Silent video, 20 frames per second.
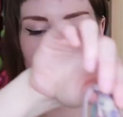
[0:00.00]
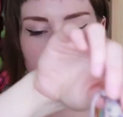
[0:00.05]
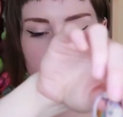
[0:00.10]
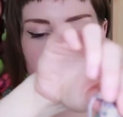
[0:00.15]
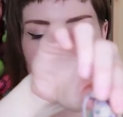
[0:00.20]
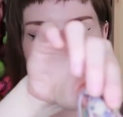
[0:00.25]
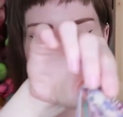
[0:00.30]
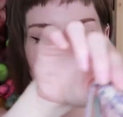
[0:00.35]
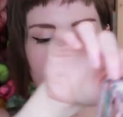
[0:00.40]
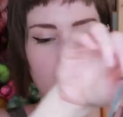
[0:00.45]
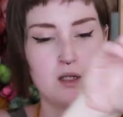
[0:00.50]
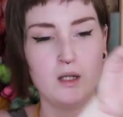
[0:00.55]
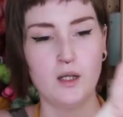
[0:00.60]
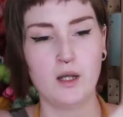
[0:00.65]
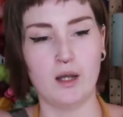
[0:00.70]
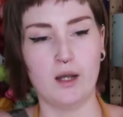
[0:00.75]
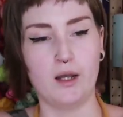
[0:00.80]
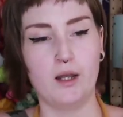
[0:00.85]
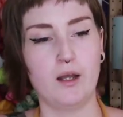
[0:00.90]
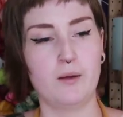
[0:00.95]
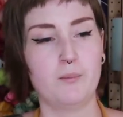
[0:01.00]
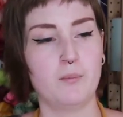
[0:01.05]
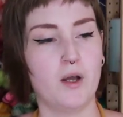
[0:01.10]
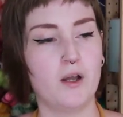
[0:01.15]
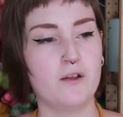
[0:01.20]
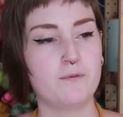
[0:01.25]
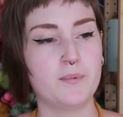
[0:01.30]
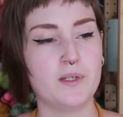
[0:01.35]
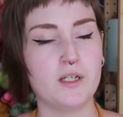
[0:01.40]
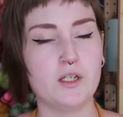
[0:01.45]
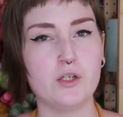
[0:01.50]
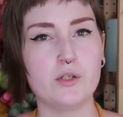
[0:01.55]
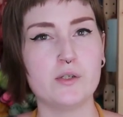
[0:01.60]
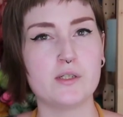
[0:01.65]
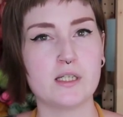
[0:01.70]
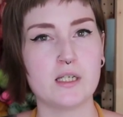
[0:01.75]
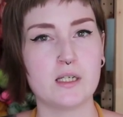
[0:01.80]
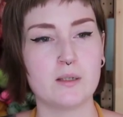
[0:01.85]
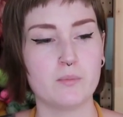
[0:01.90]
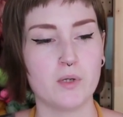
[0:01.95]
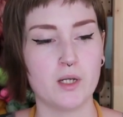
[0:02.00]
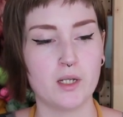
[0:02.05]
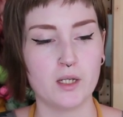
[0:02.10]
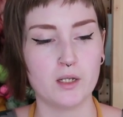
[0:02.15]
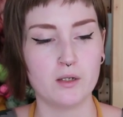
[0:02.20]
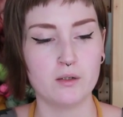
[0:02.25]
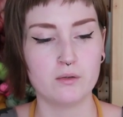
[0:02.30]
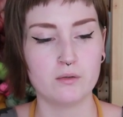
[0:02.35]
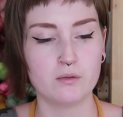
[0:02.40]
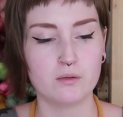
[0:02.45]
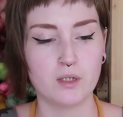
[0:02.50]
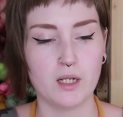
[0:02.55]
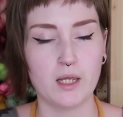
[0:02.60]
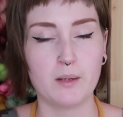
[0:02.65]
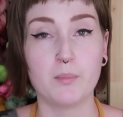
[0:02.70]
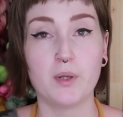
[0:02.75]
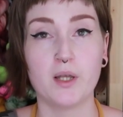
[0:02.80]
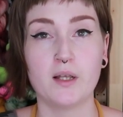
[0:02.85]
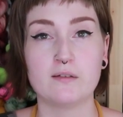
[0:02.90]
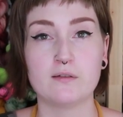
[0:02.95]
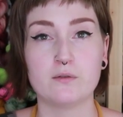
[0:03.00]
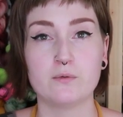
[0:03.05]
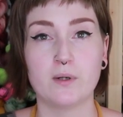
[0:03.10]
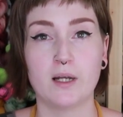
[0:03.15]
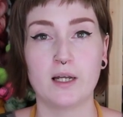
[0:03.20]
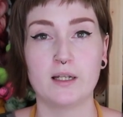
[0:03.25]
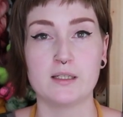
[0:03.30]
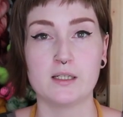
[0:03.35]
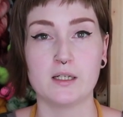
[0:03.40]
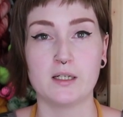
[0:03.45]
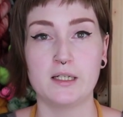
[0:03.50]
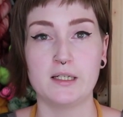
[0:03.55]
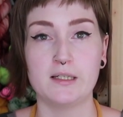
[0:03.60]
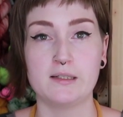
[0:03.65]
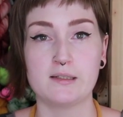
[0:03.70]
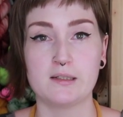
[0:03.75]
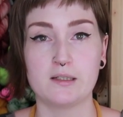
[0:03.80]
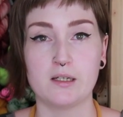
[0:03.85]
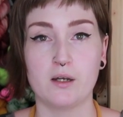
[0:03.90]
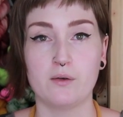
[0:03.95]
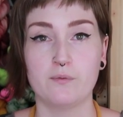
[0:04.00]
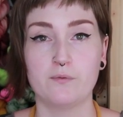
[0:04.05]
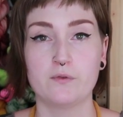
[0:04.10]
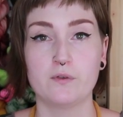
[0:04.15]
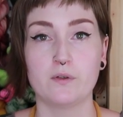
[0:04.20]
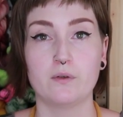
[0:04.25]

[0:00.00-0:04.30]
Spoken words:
on. I've been using my own like personal hand-dyed stuff,